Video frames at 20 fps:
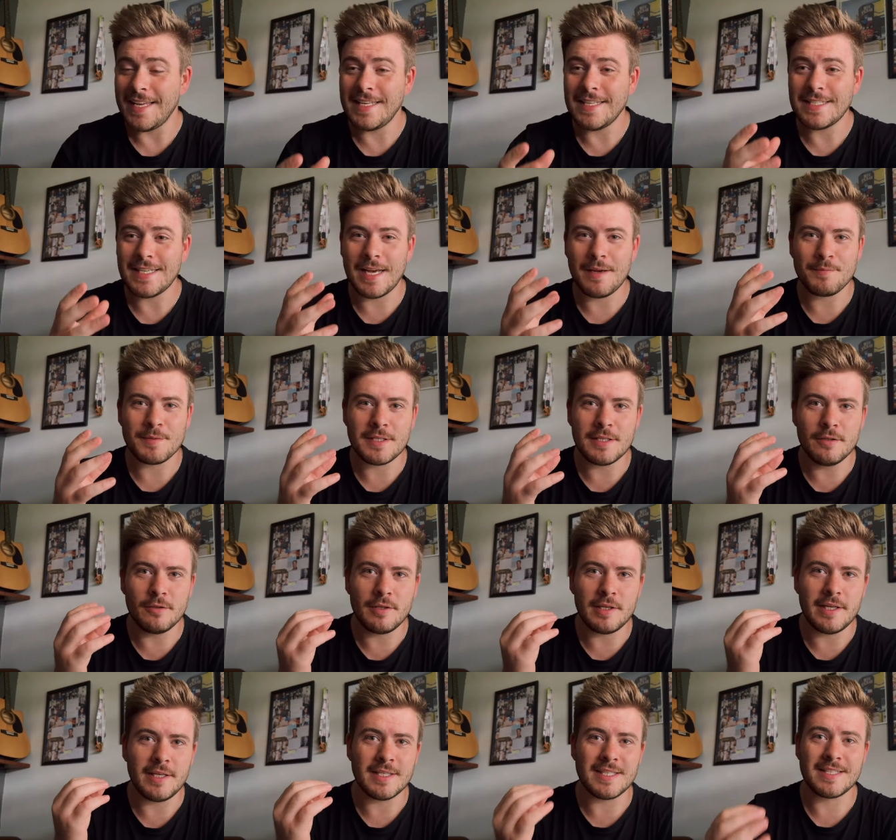It is
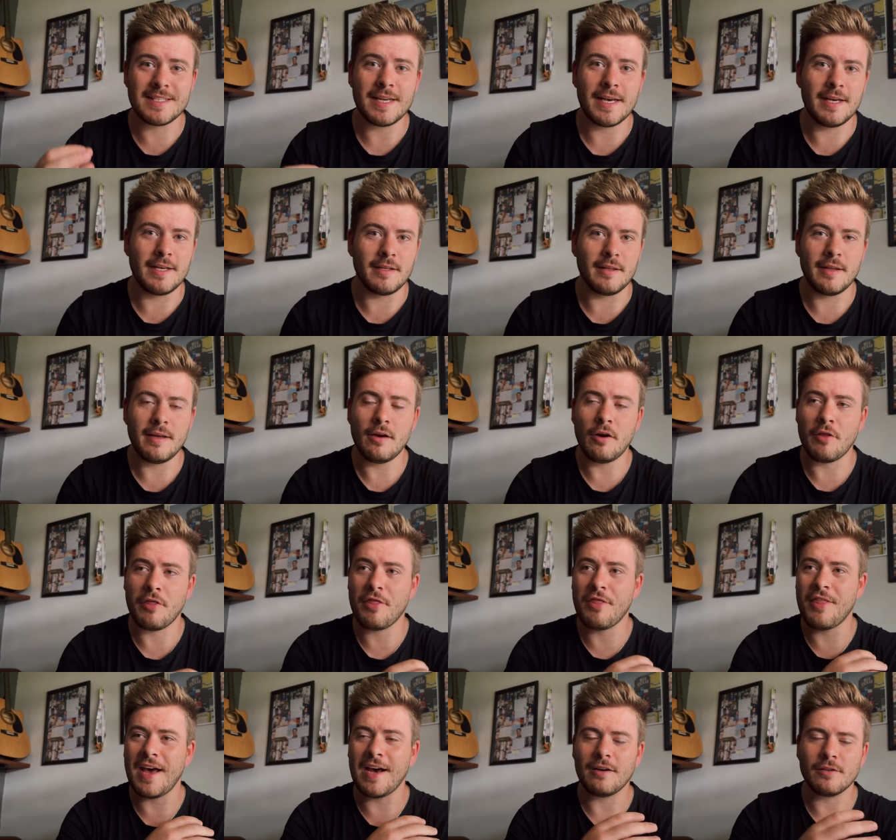absolutely insane. There are
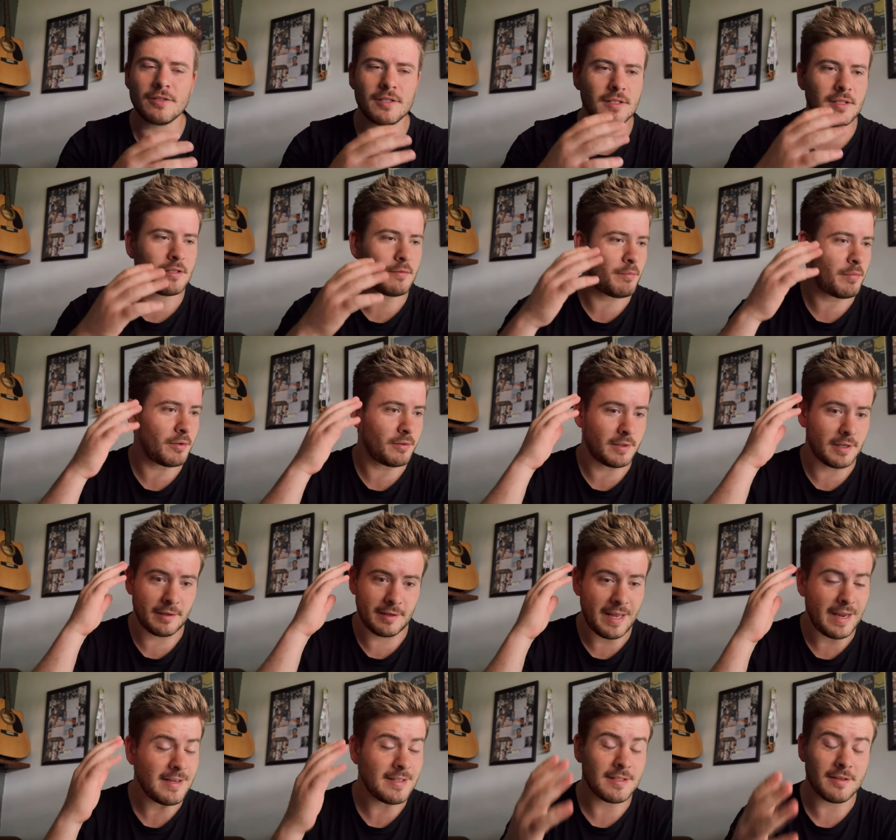thousands
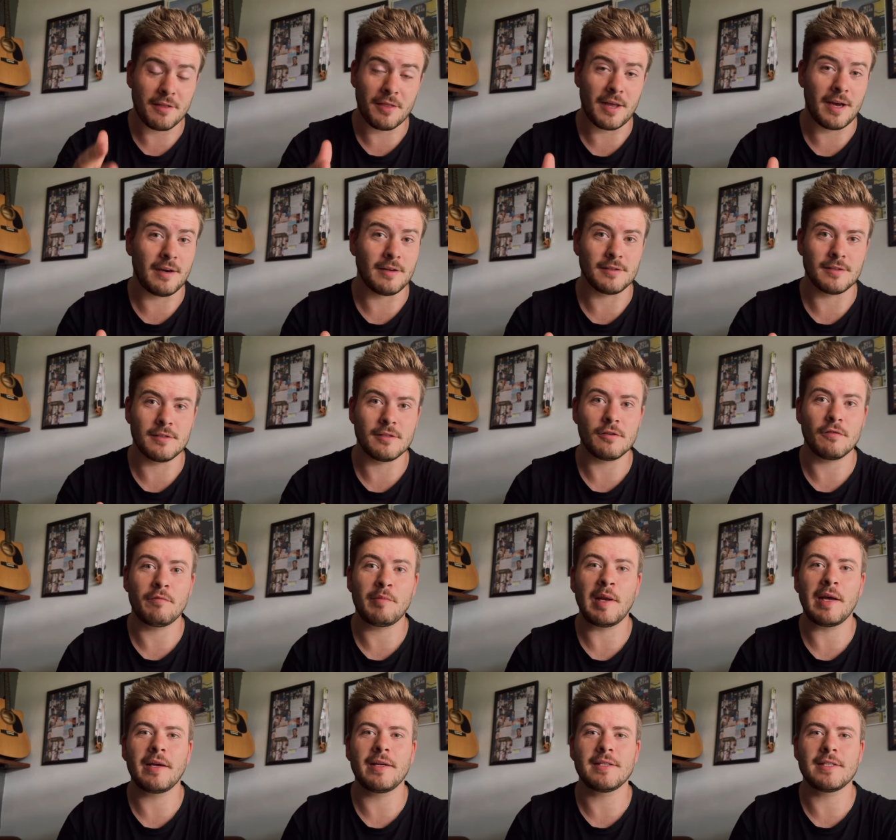upon tens of thousands of
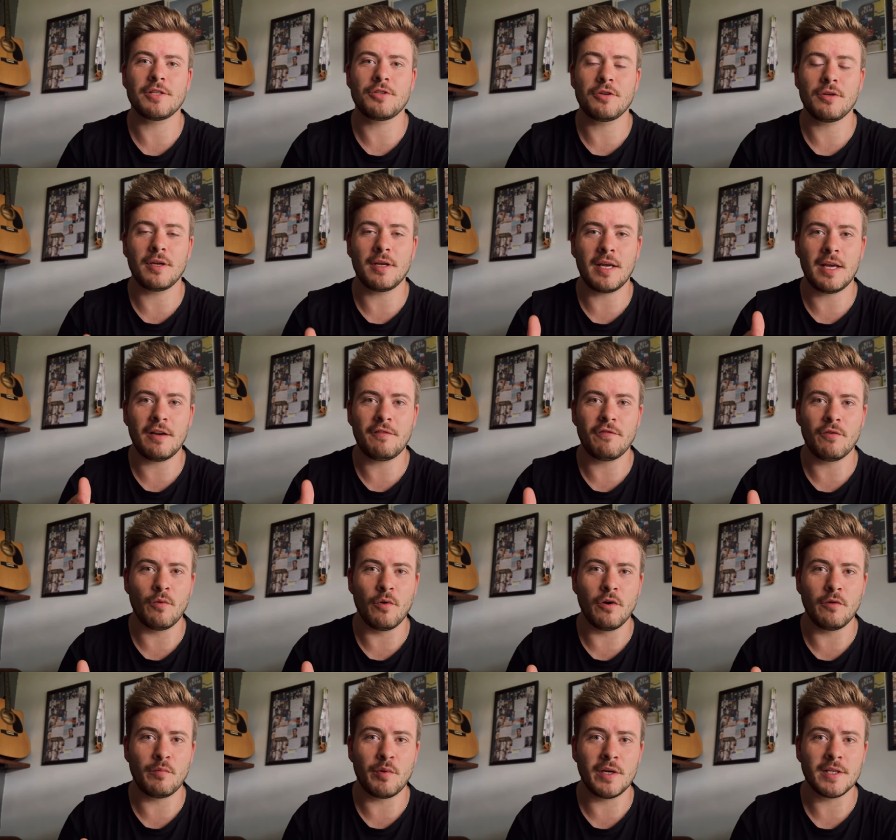plugins that you can get for
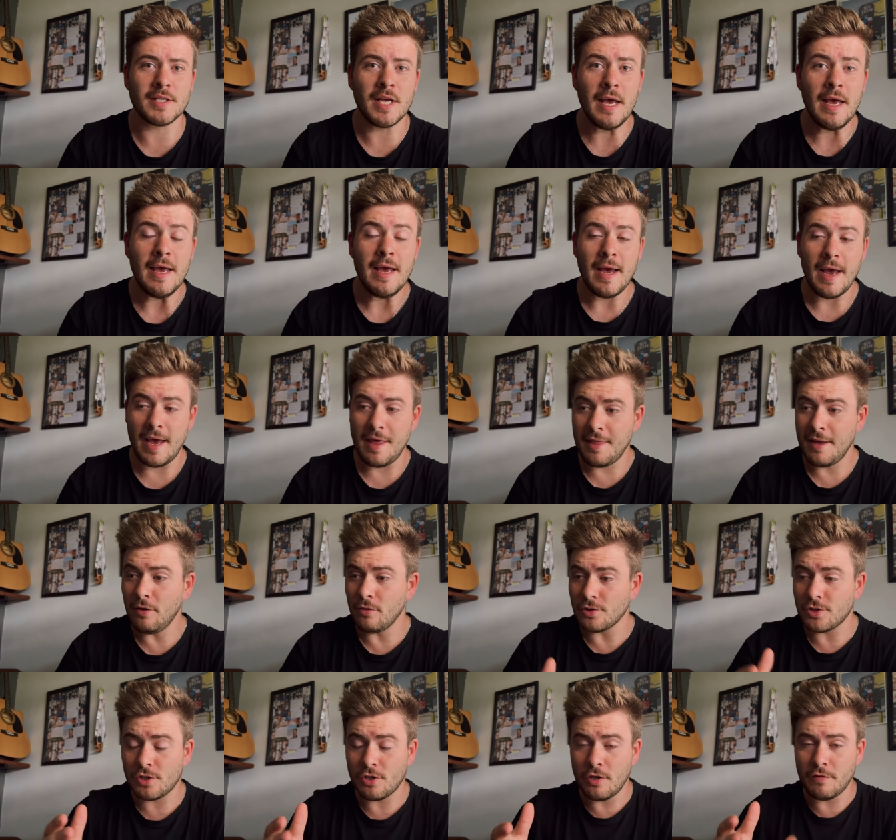WordPress, and they
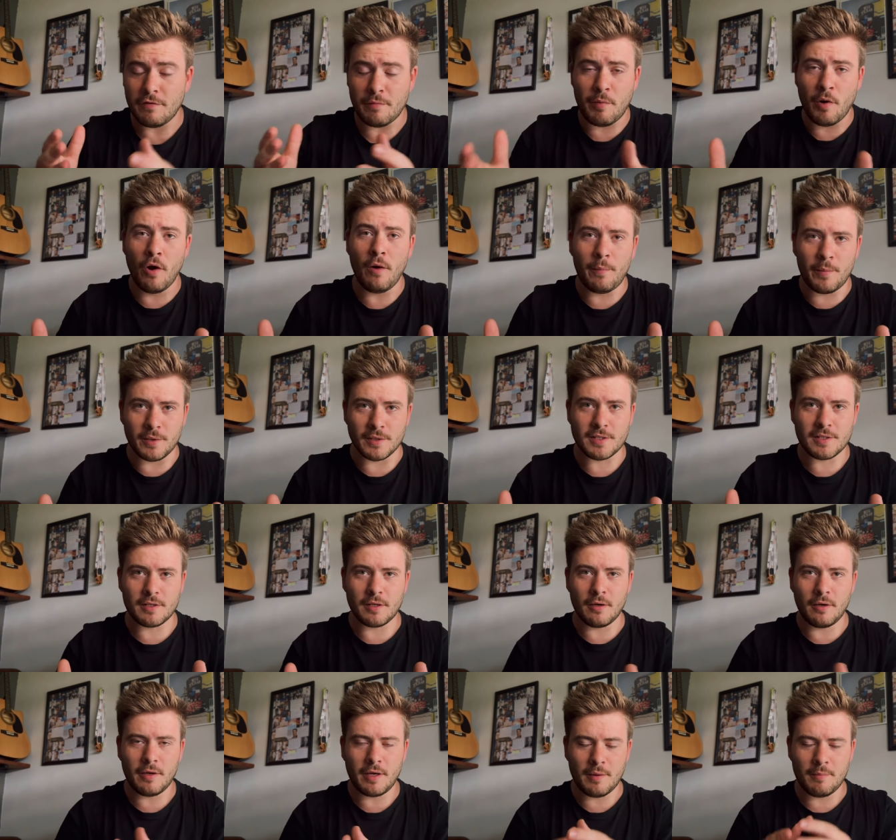all serve a purpose.
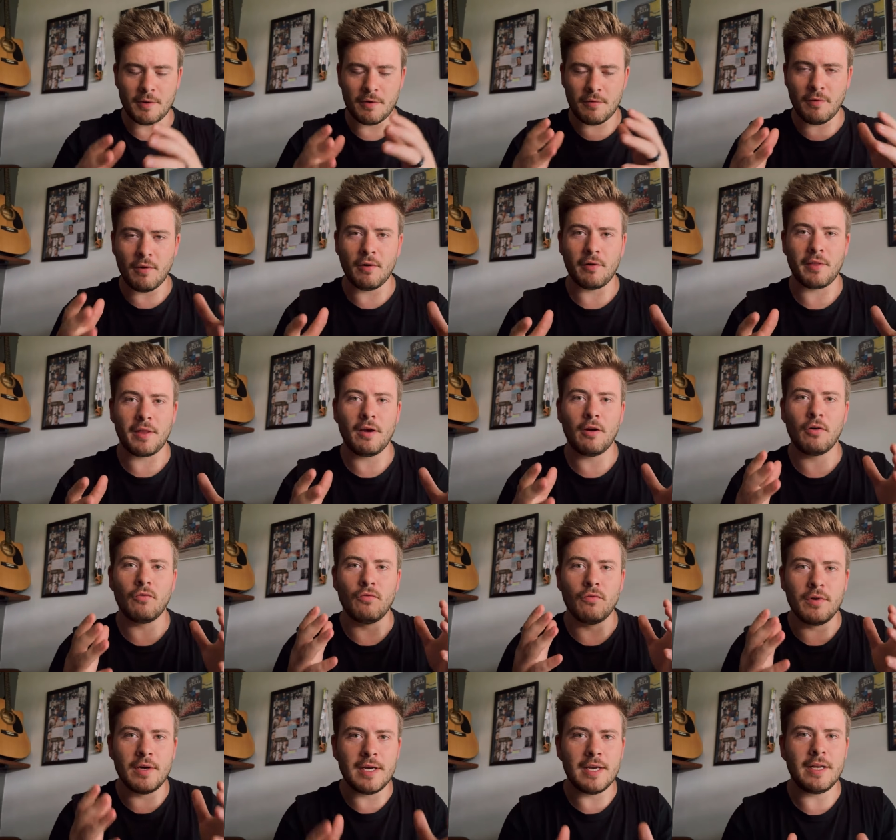So don't get me wrong, there are
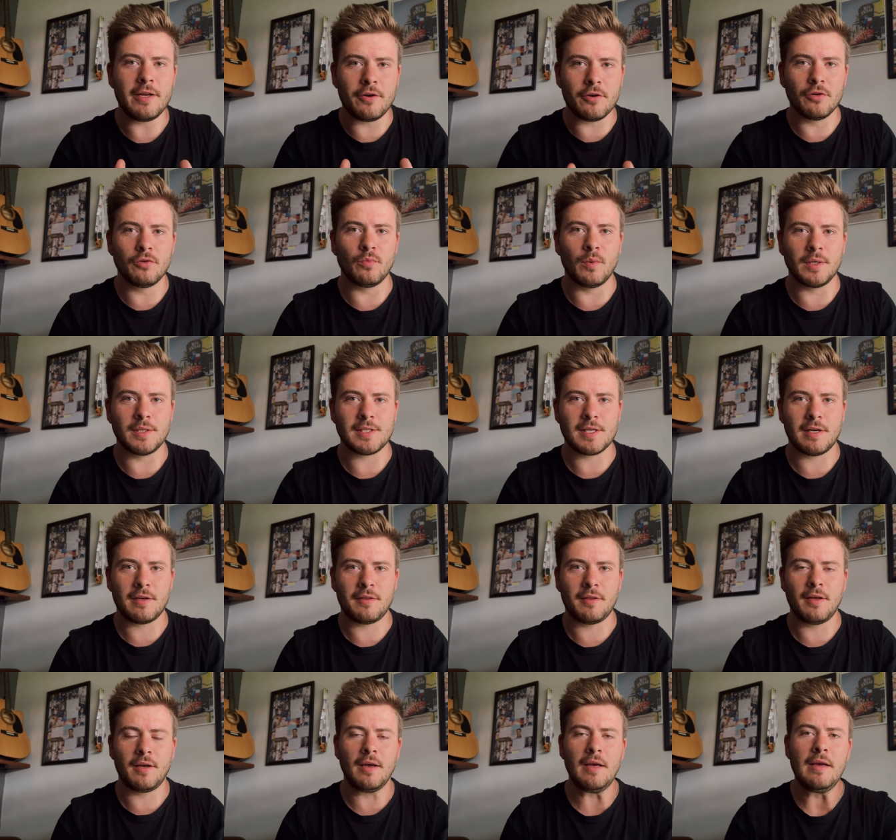really good ones
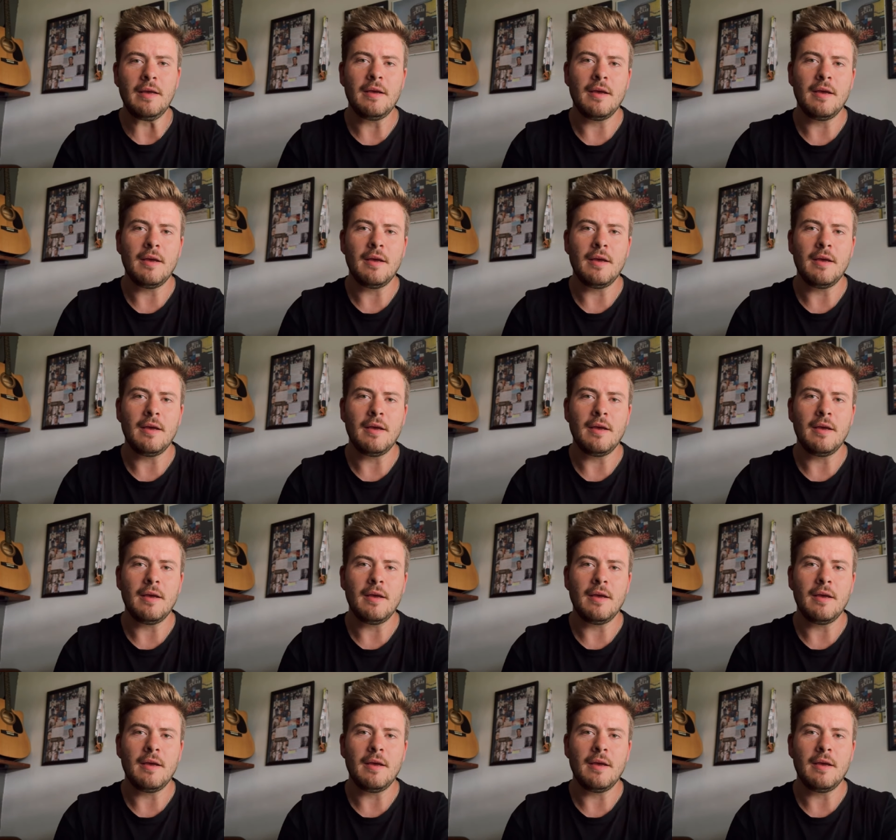out there.